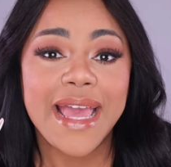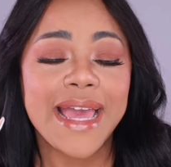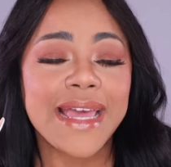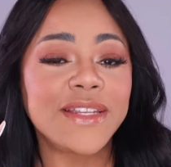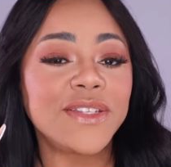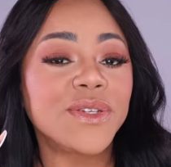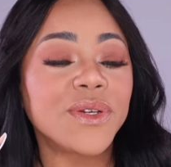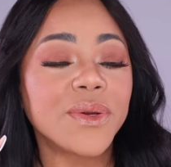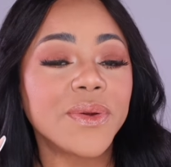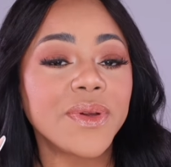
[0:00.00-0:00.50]

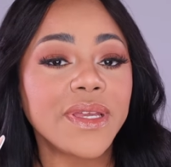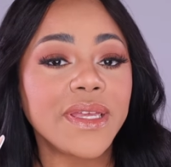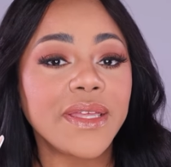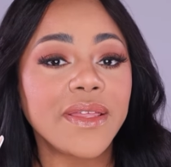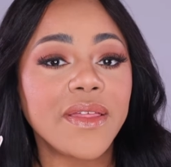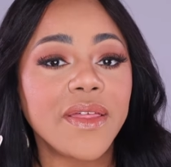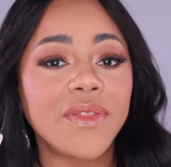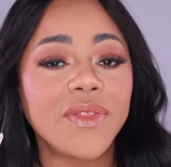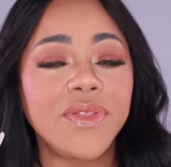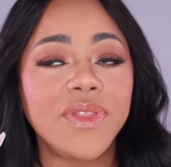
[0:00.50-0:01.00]
And
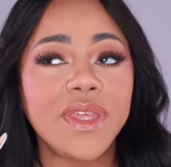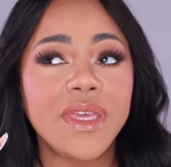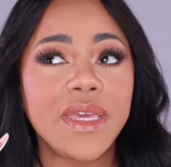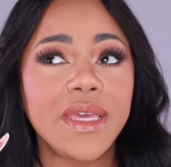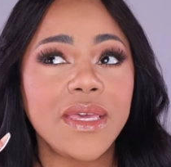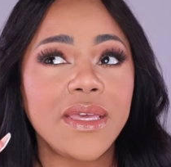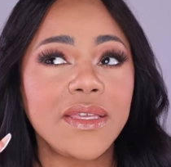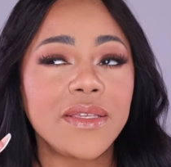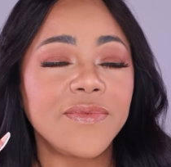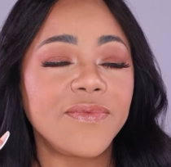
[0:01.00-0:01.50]
during
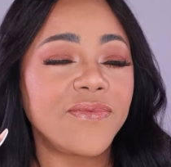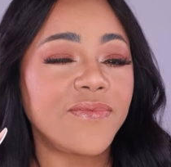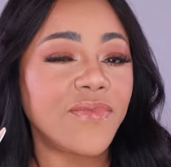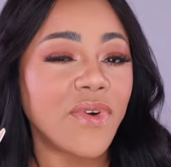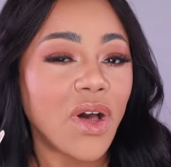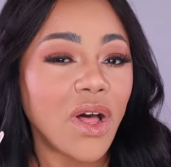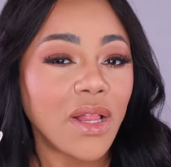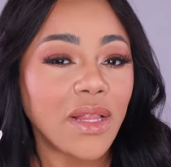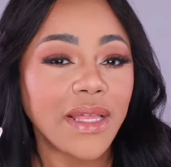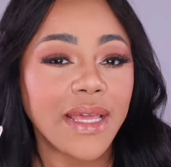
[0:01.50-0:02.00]
the
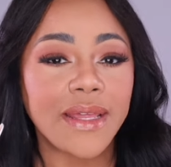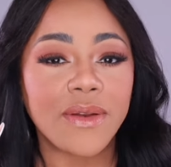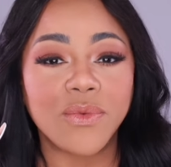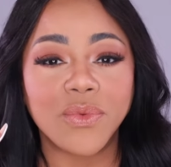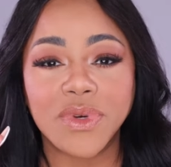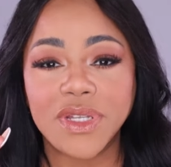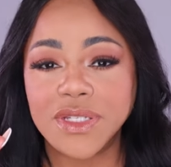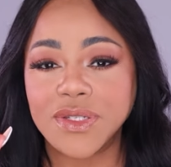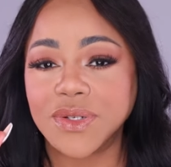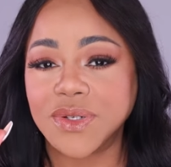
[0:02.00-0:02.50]
fall and
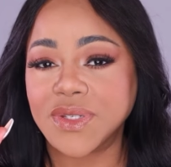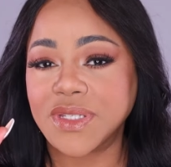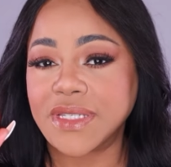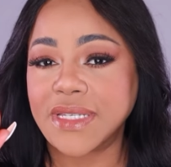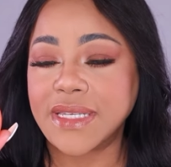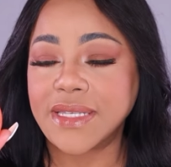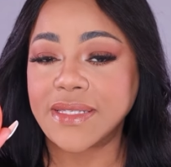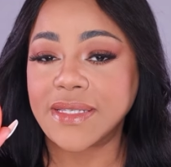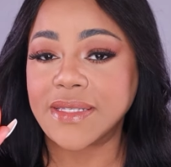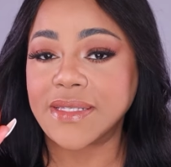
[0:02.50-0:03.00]
winter
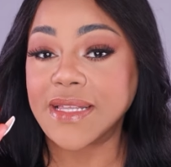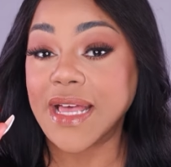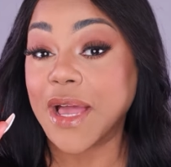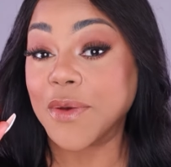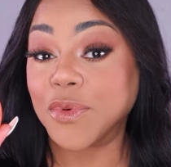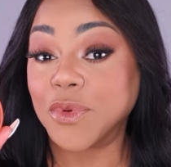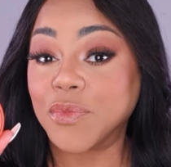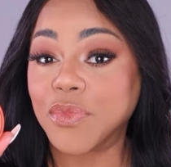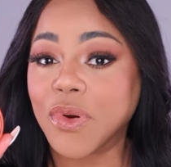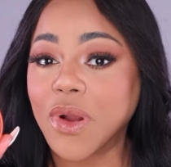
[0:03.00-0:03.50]
seasons, I
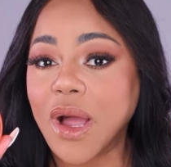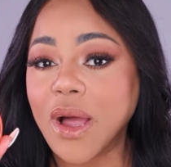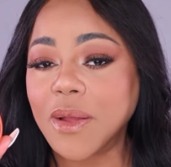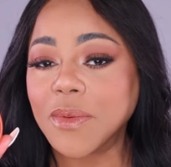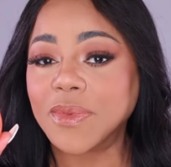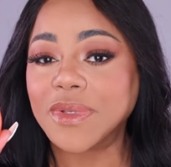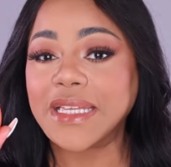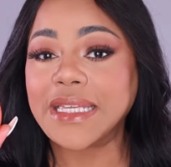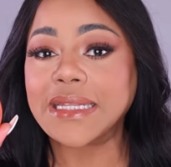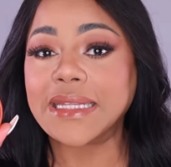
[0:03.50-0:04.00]
would
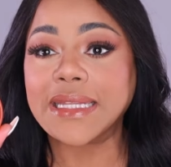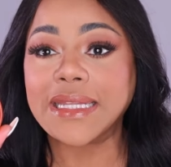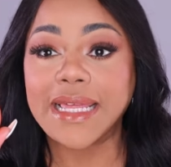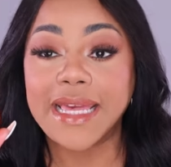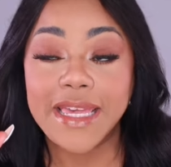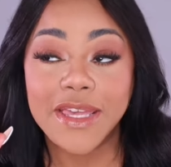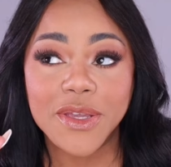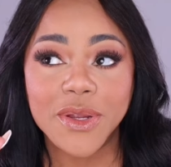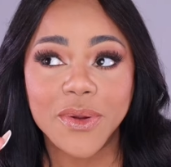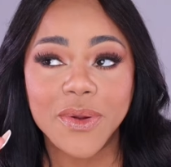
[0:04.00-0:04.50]
probably
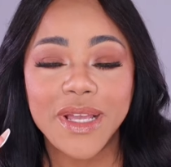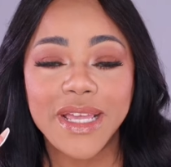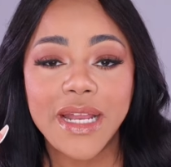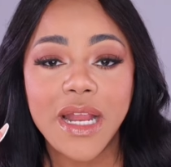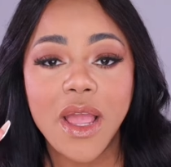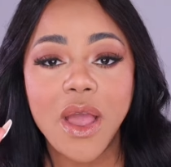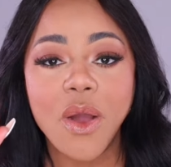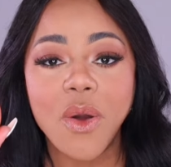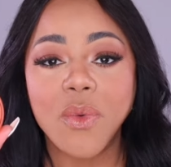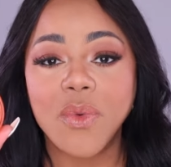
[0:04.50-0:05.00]
layer it
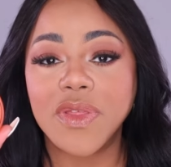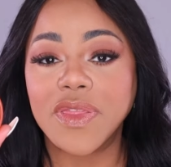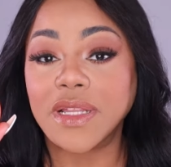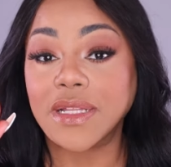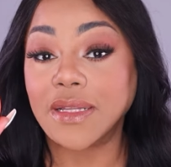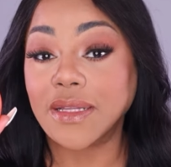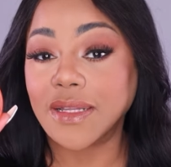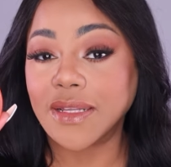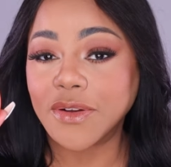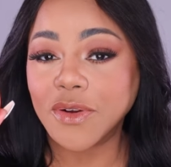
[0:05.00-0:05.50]
with a
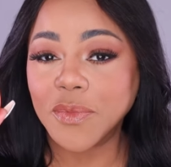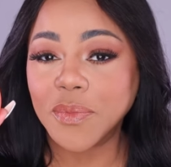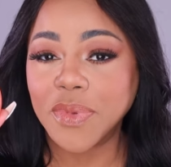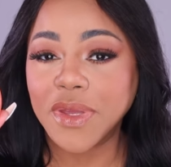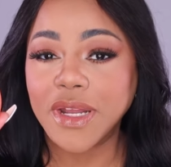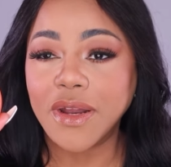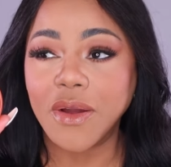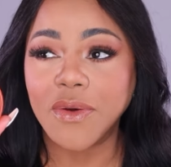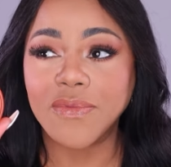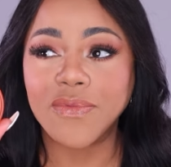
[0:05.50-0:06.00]
little
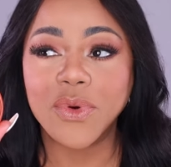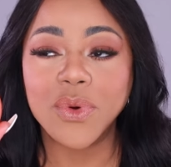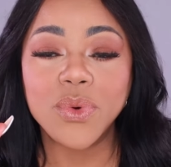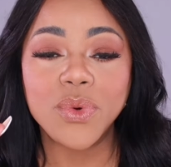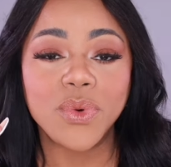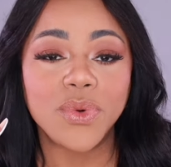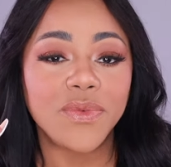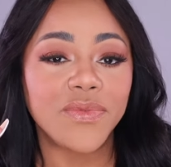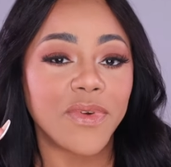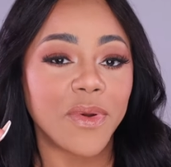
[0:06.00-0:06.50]
bit of
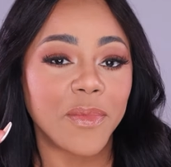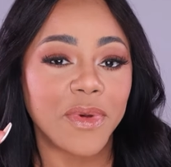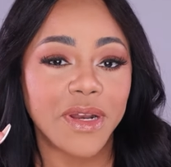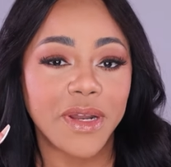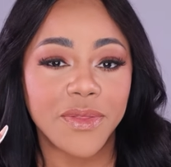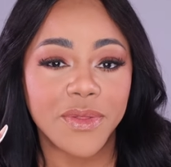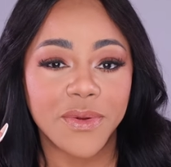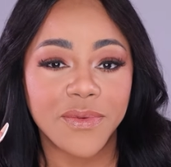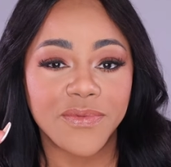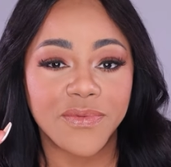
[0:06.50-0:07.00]
oud from
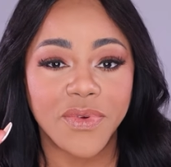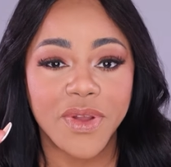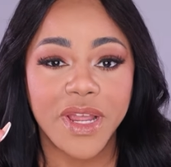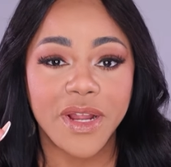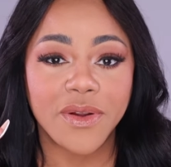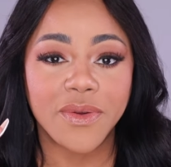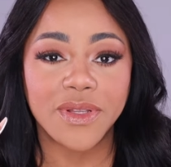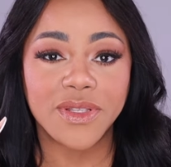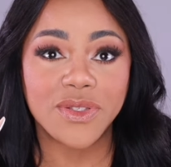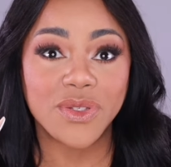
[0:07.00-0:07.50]
another
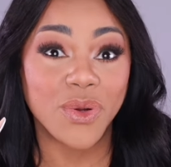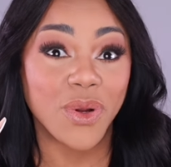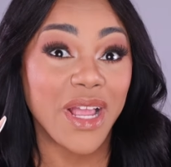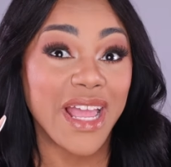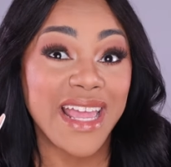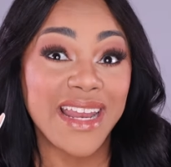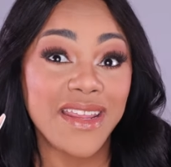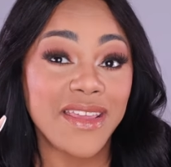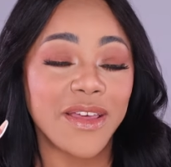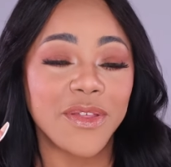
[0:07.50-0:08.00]
fragrance
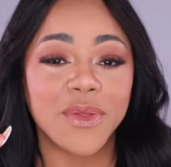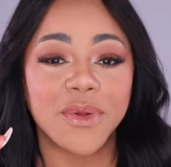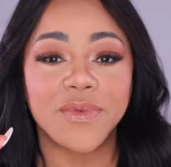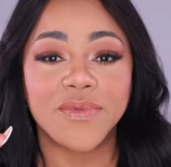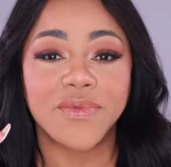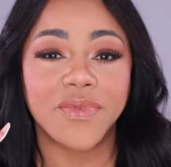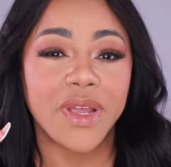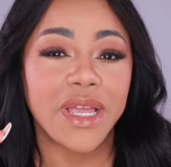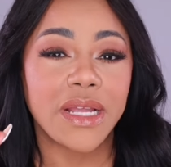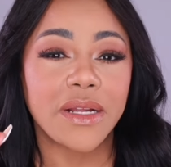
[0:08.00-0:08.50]
or any other
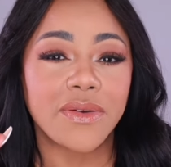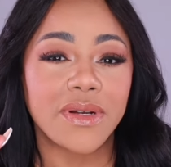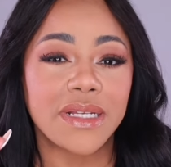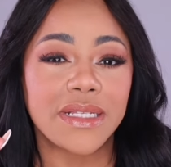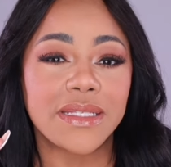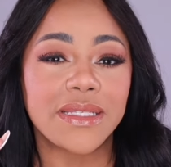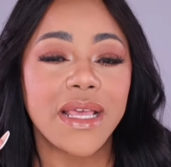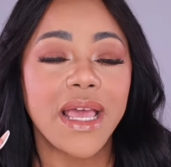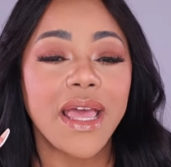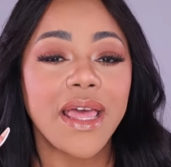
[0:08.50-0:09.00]

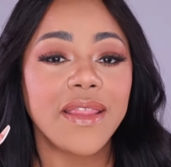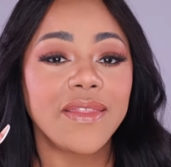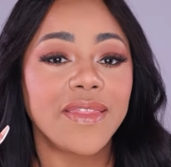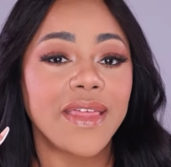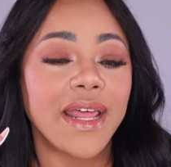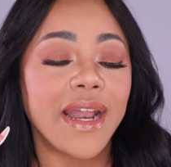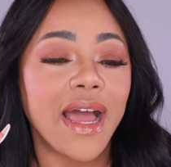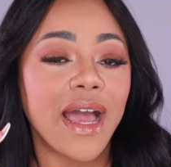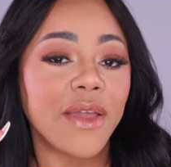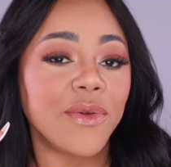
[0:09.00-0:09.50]
fragrance
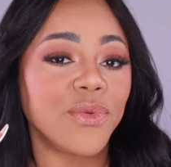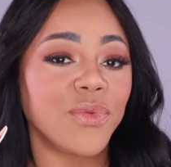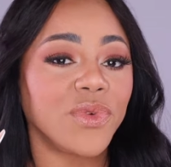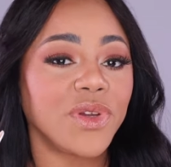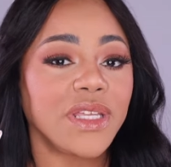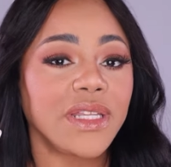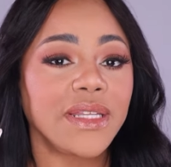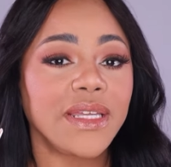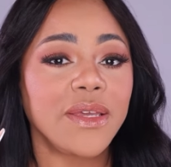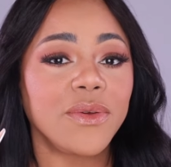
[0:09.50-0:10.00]
that I
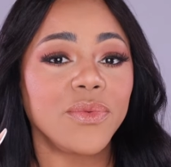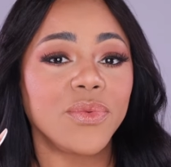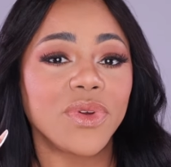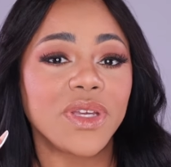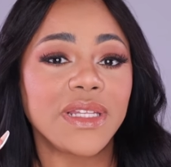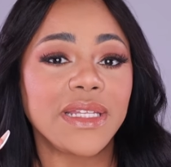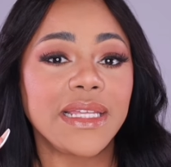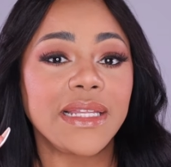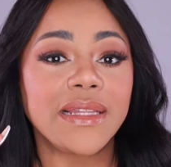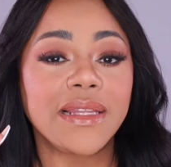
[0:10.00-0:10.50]
really,
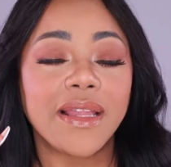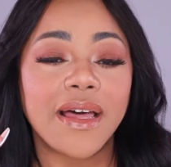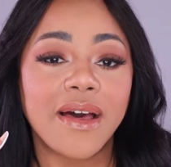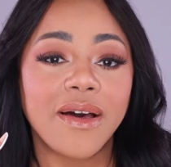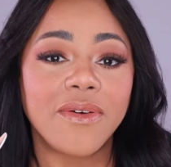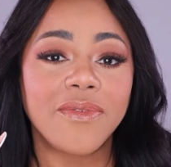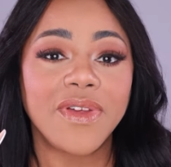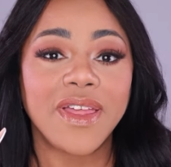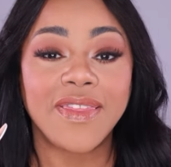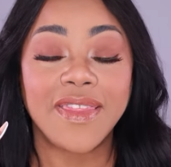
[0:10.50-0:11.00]
really
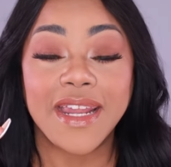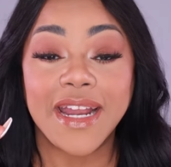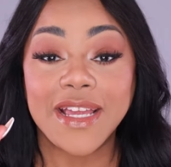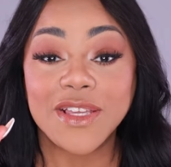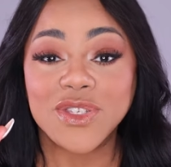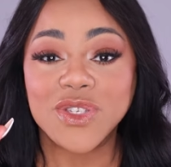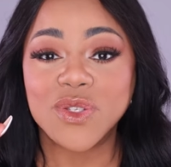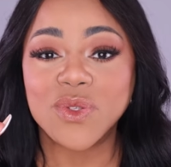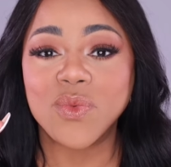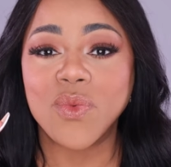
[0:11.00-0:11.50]
love and that
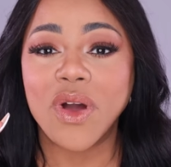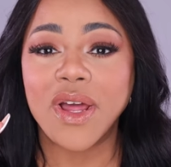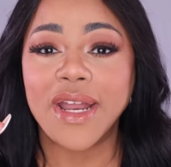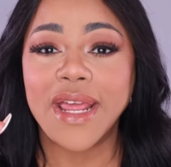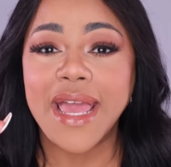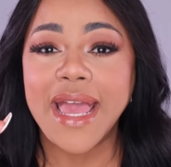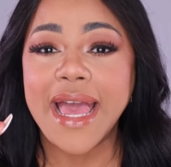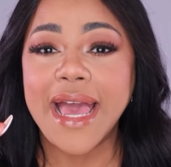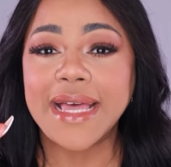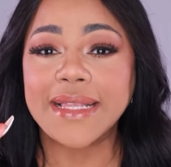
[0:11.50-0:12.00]
I just want
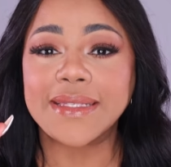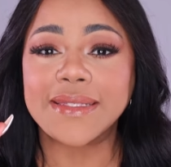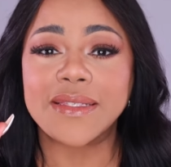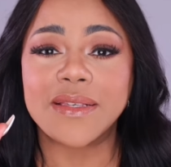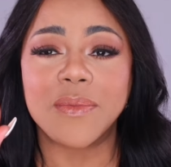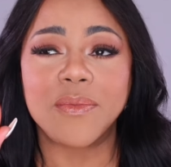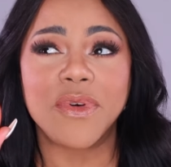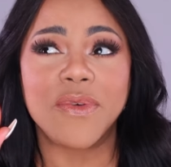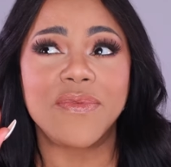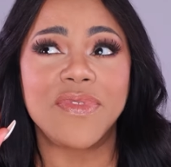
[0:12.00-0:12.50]
to add
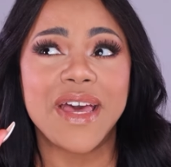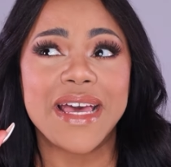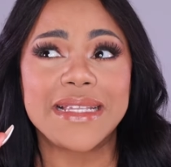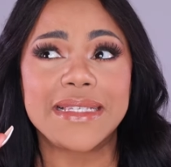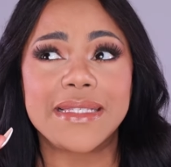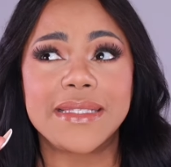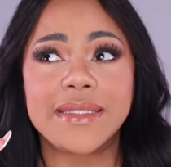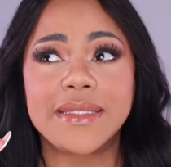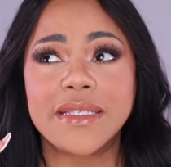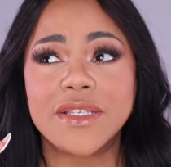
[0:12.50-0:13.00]
some of that
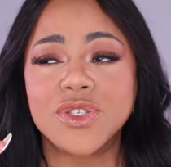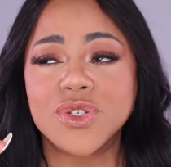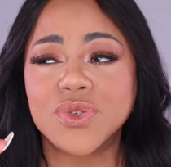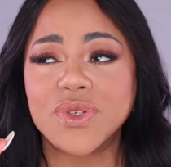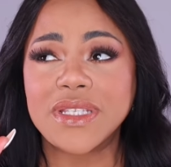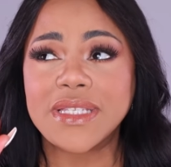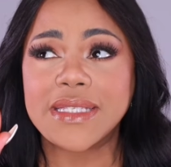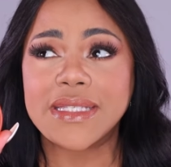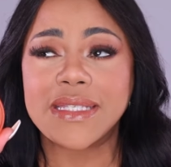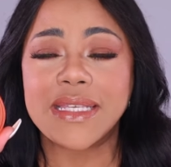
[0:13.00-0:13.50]

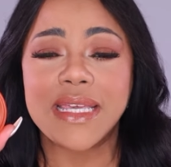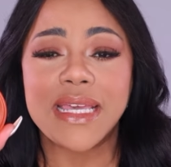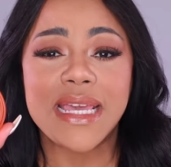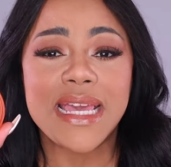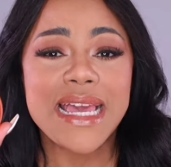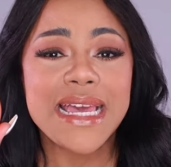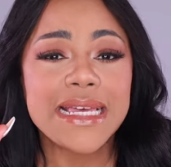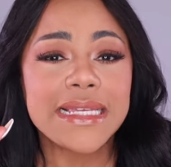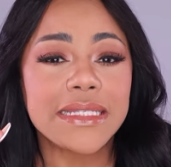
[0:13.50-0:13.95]
citrusy,